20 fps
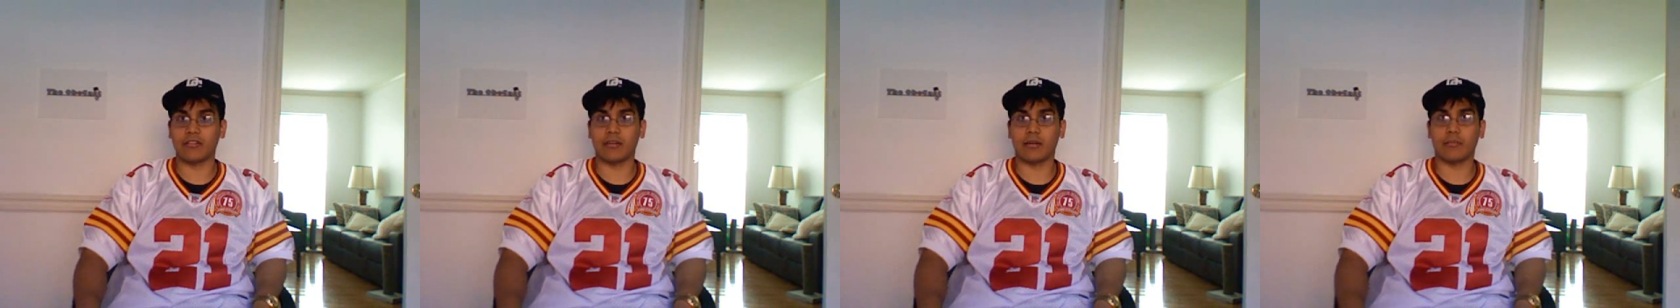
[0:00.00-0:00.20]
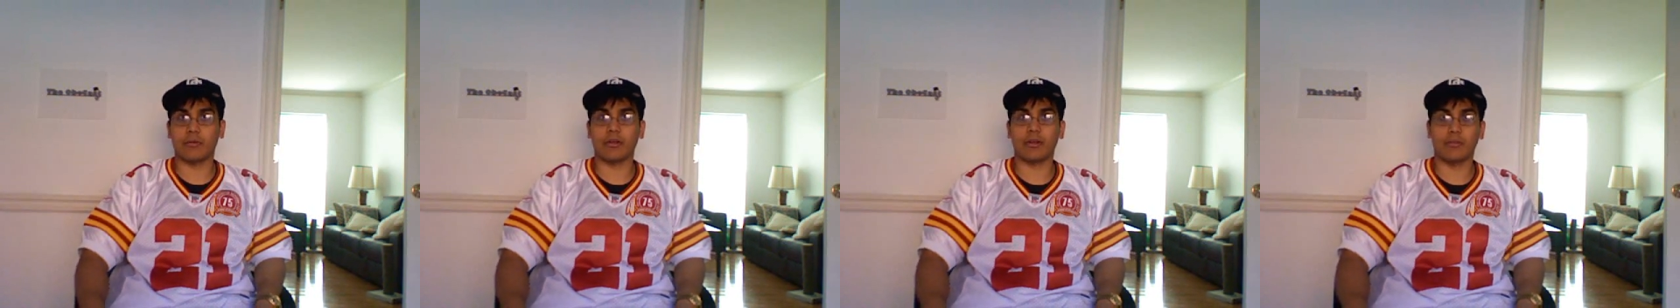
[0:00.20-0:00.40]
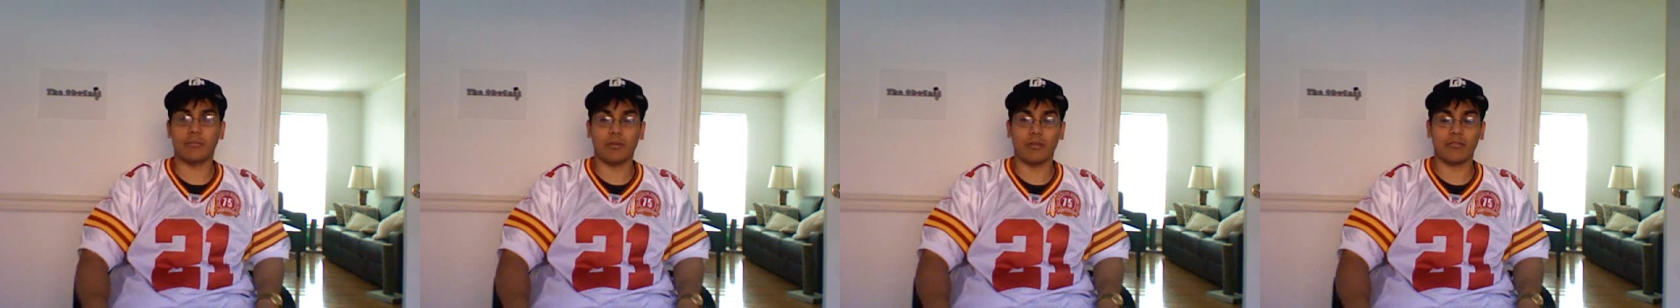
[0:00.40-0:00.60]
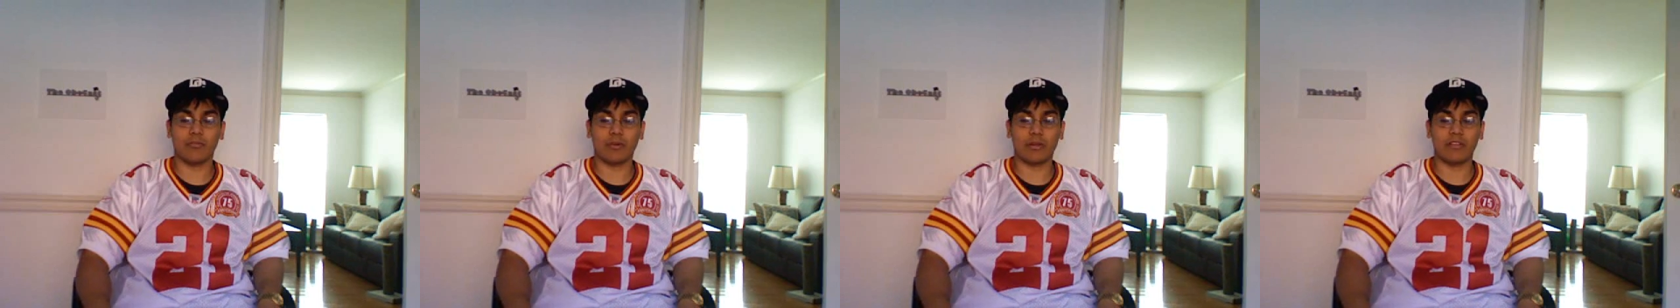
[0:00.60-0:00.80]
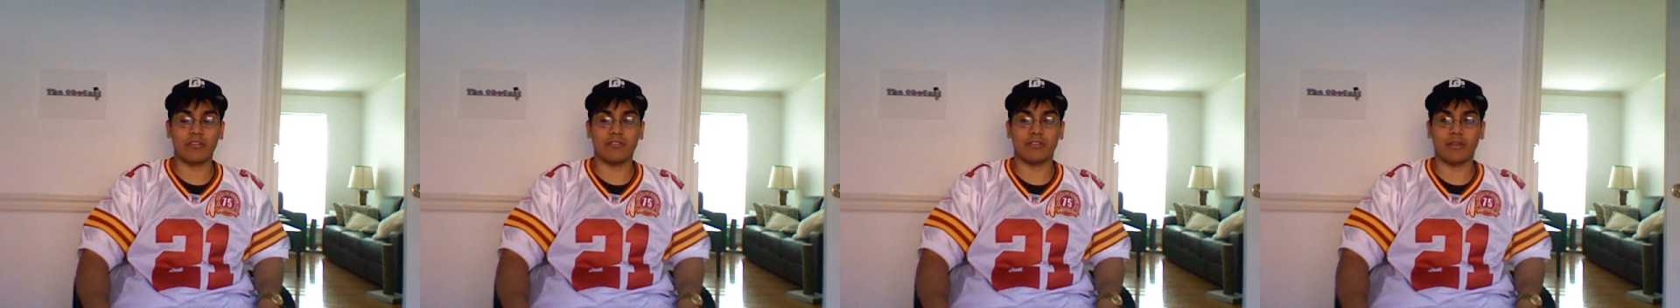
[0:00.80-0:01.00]
and I'm going to miss what
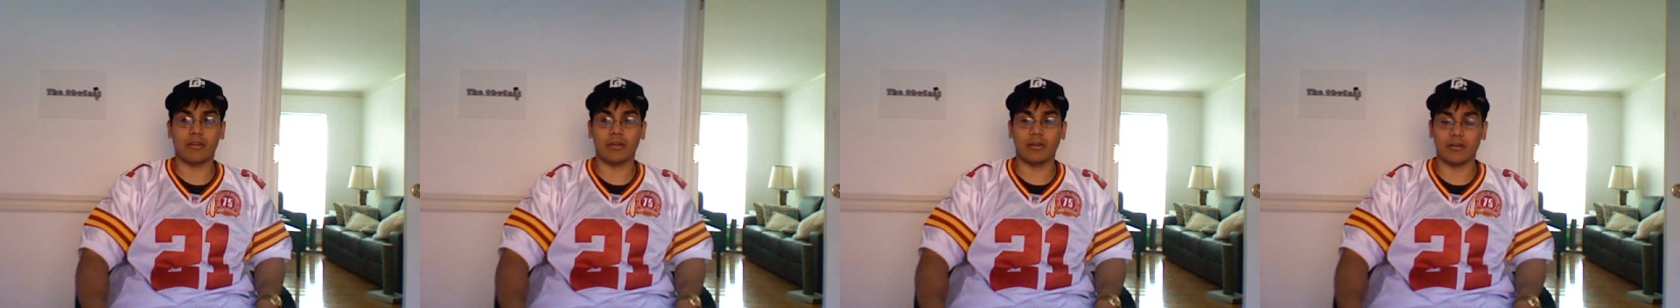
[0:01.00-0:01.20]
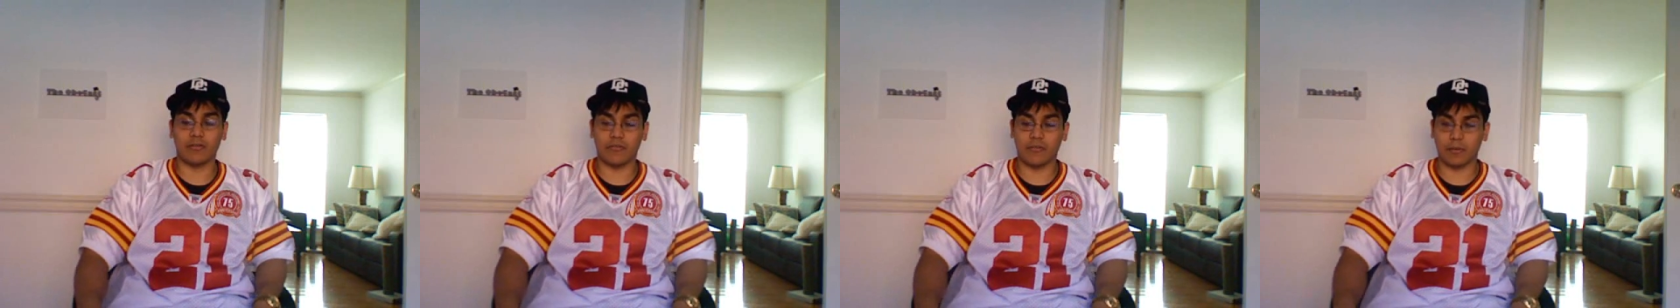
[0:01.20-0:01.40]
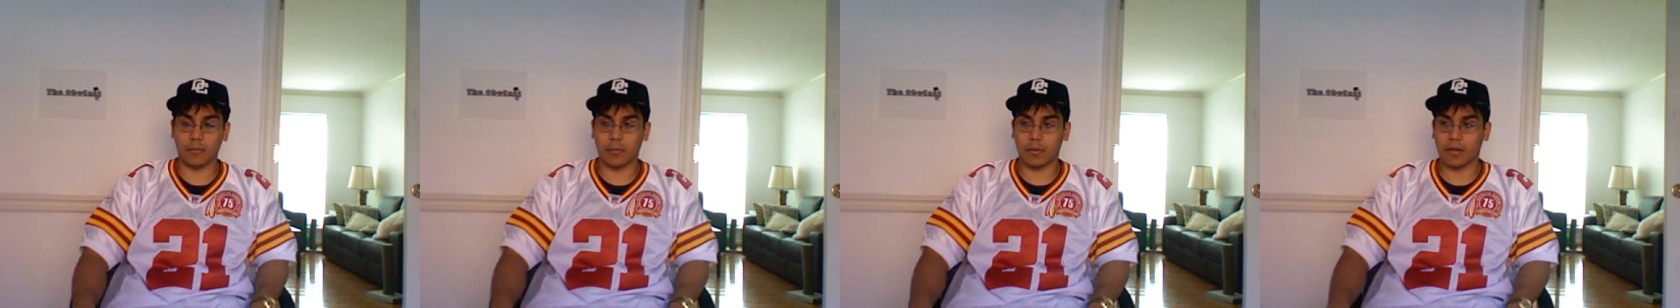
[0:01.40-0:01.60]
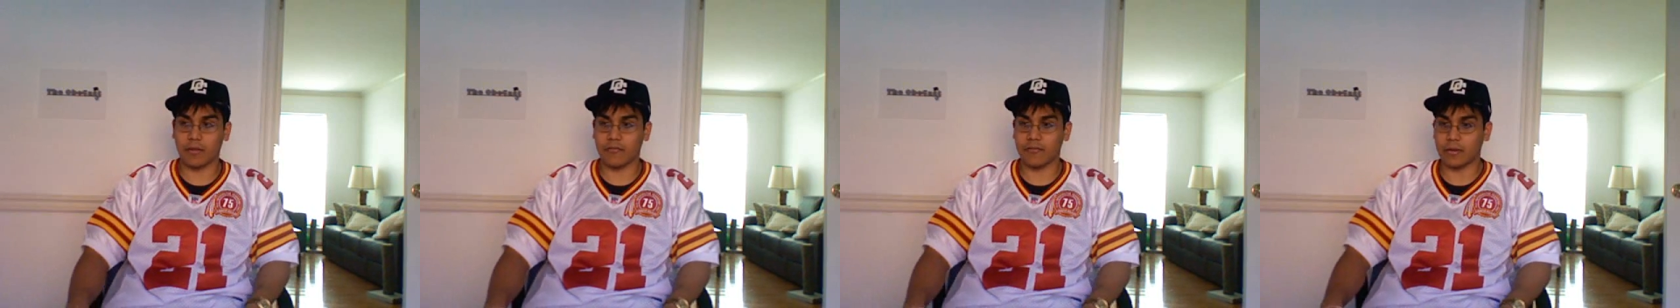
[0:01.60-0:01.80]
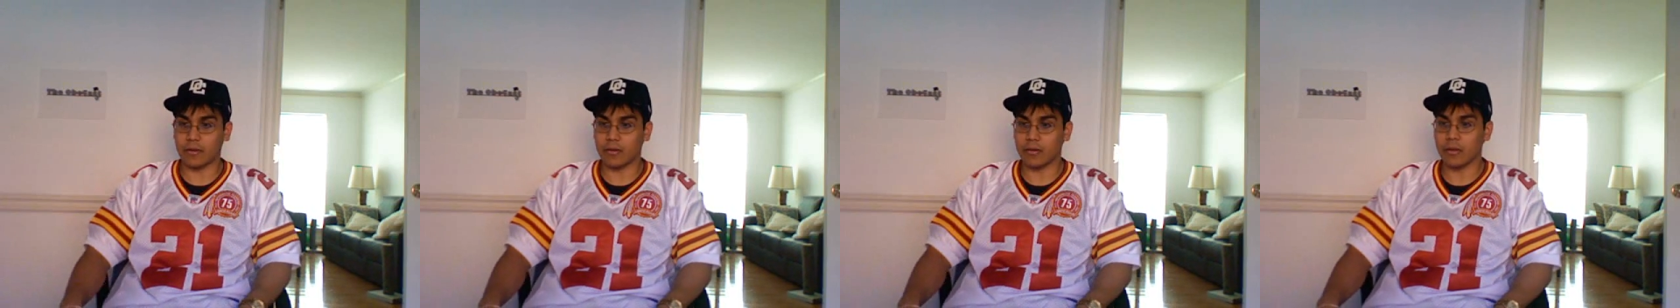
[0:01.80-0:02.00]
he's done in the football
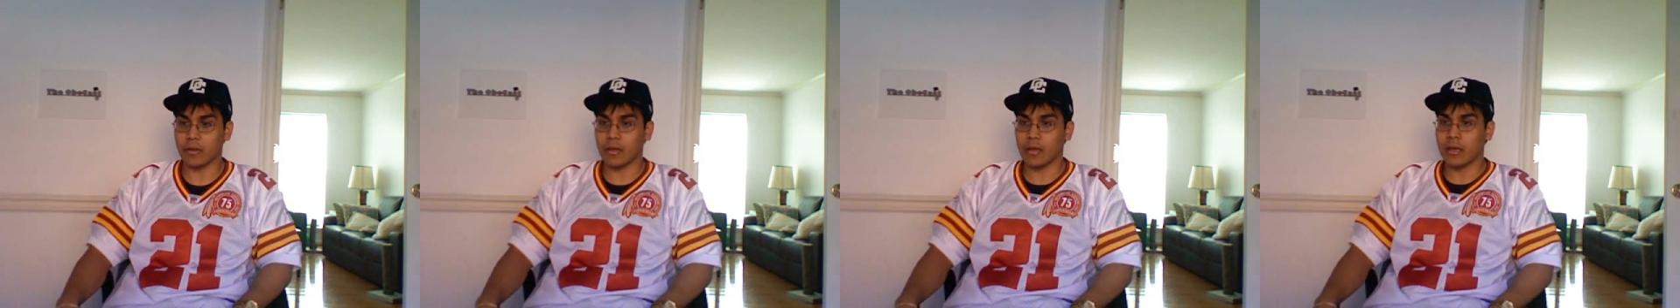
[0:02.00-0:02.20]
field.